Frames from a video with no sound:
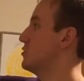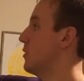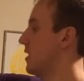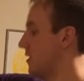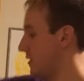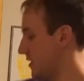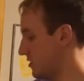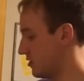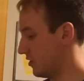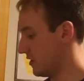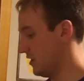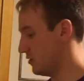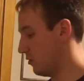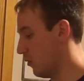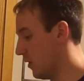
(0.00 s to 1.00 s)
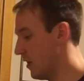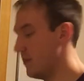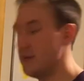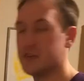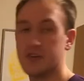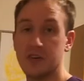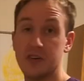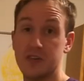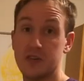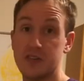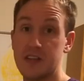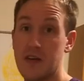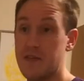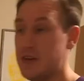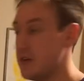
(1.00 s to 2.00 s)
one of these cookies, where one of these cookies are
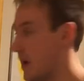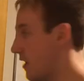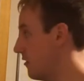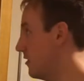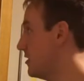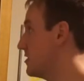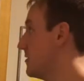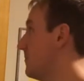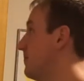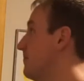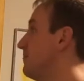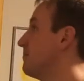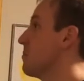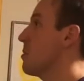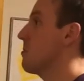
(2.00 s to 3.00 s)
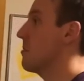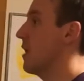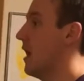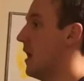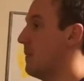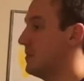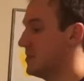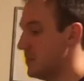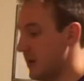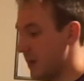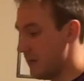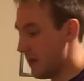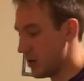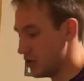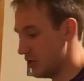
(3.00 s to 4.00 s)
70 calories. But
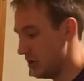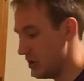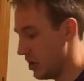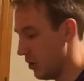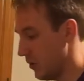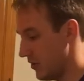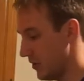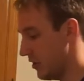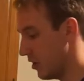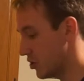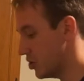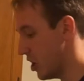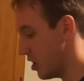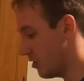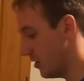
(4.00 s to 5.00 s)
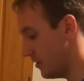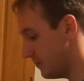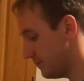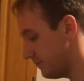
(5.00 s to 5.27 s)
tonight I'm actually gonna go with the dark chocolate.